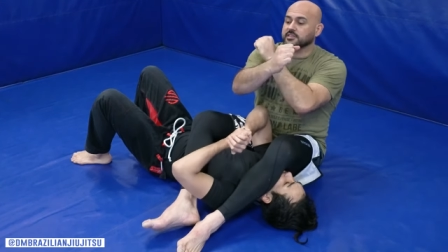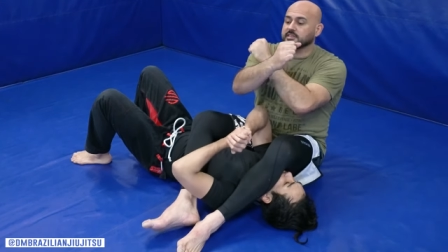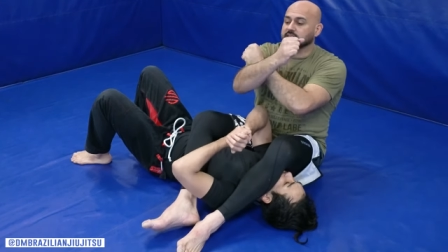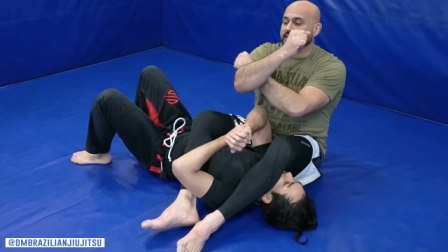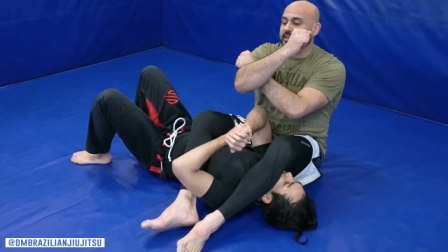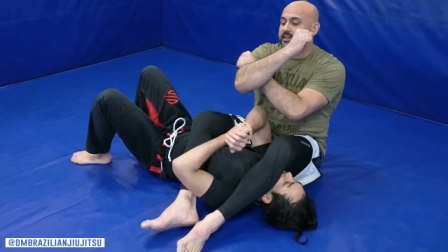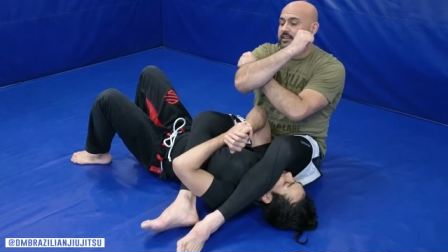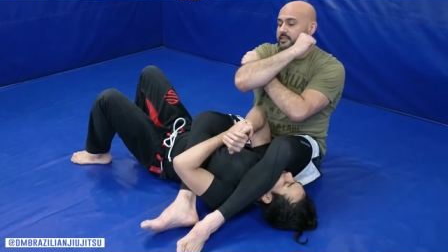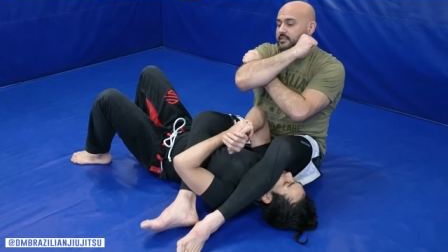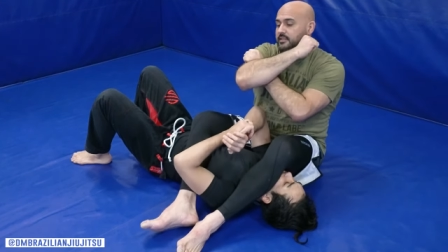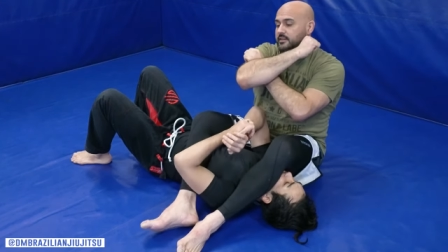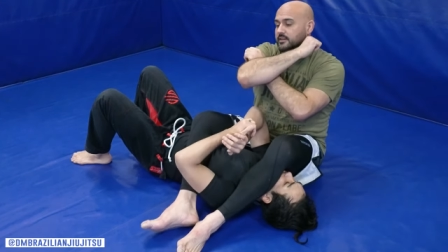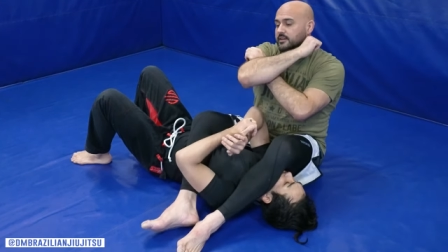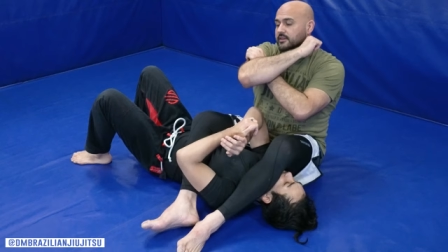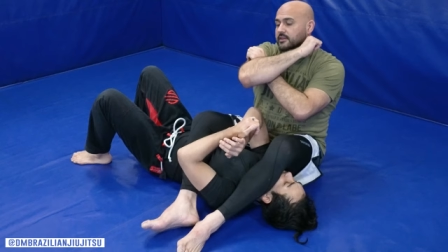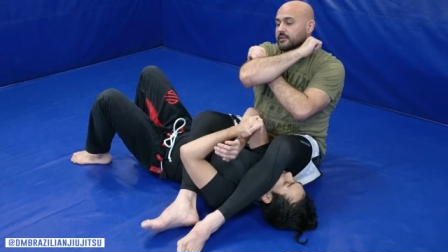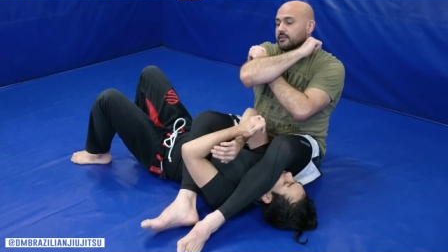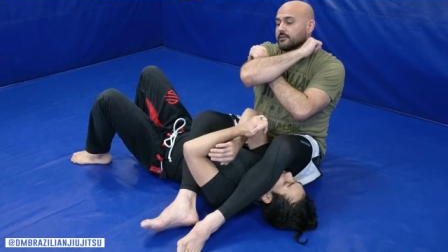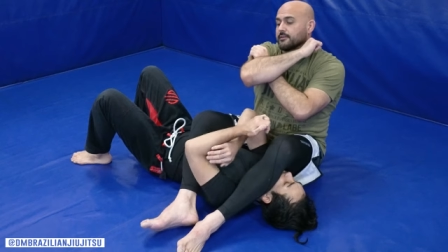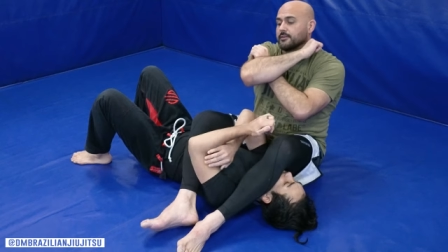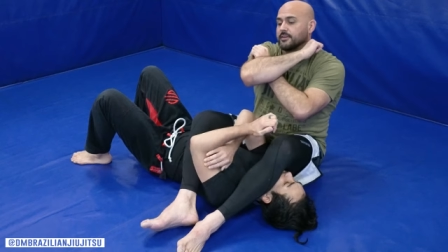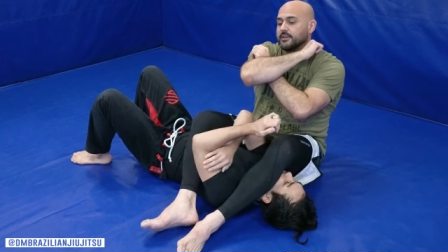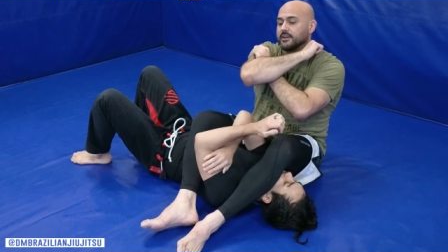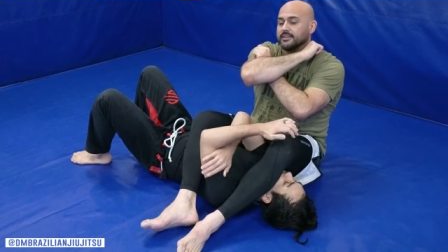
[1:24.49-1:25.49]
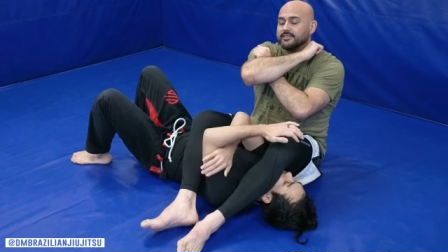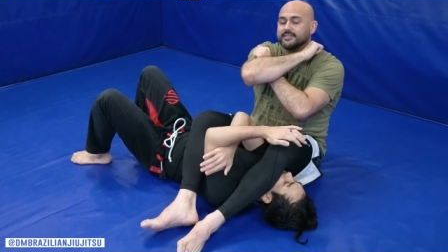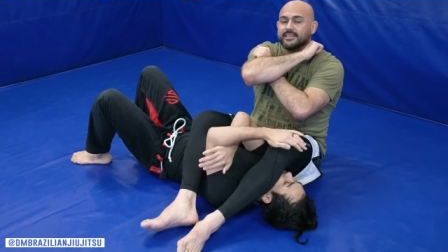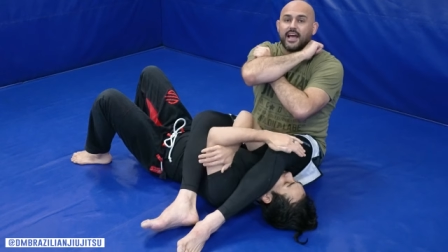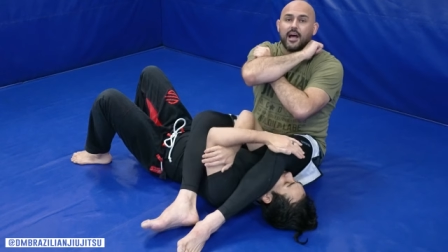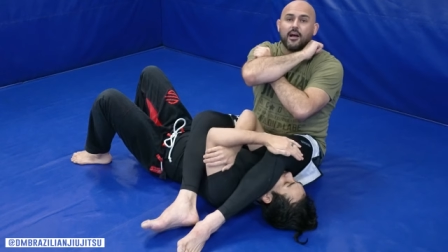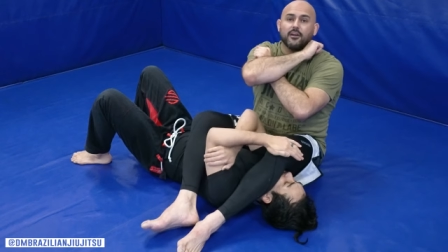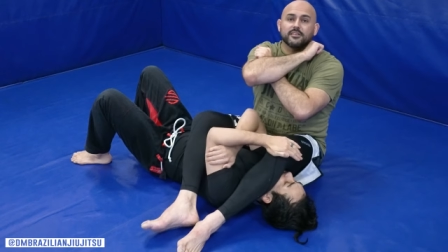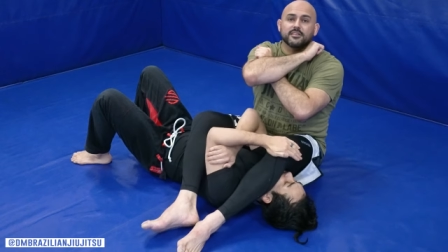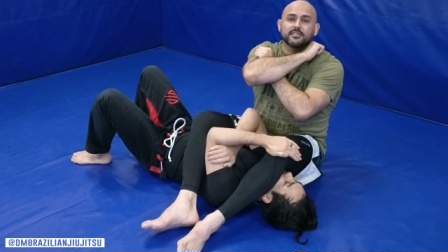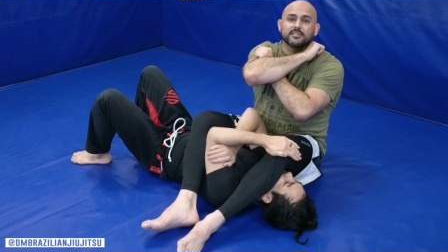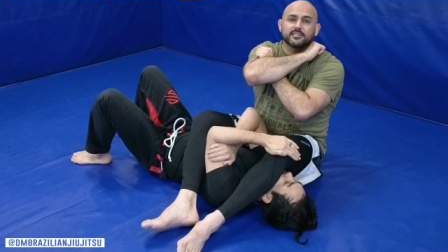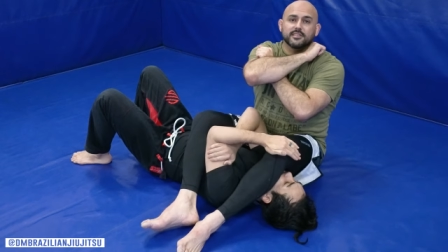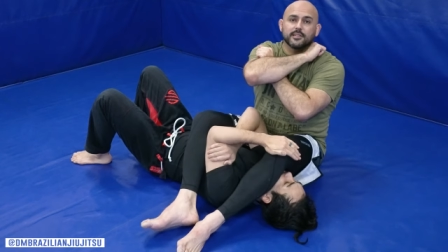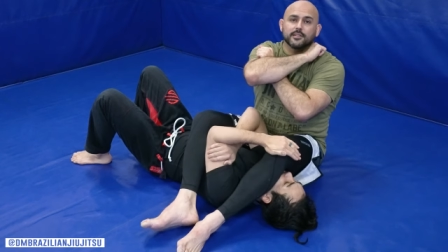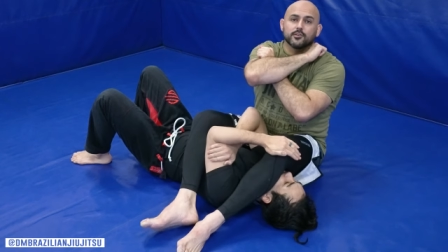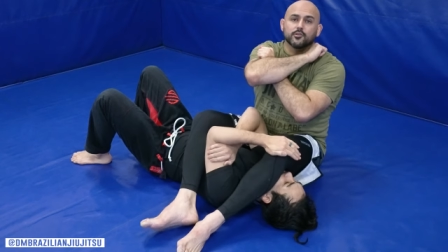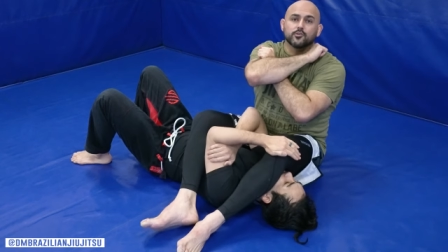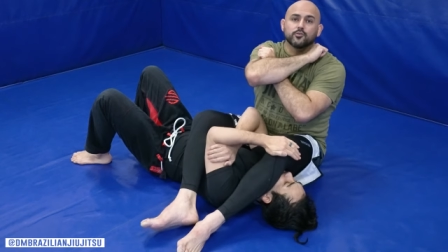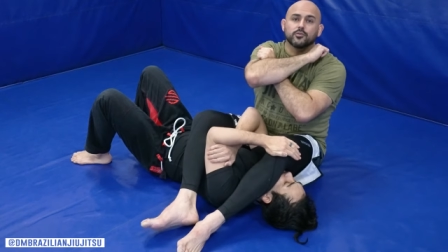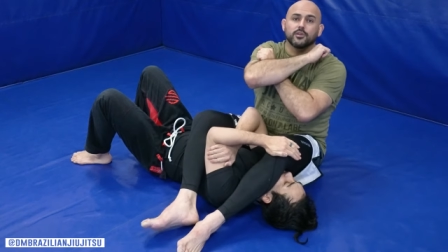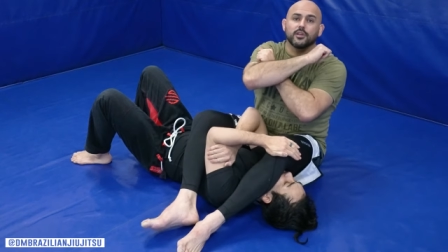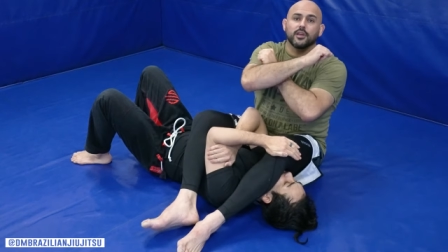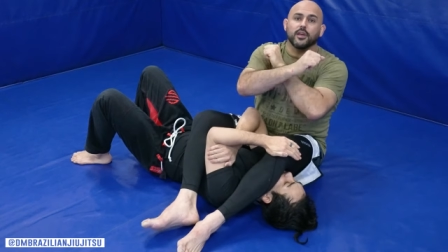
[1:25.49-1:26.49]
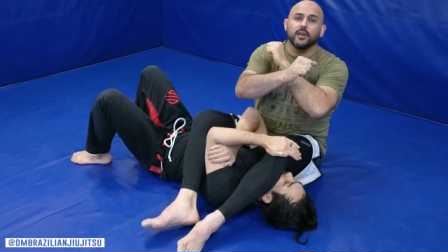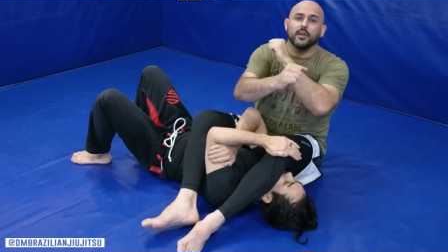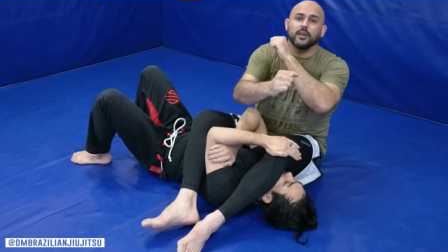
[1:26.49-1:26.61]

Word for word: to say, the Italian salute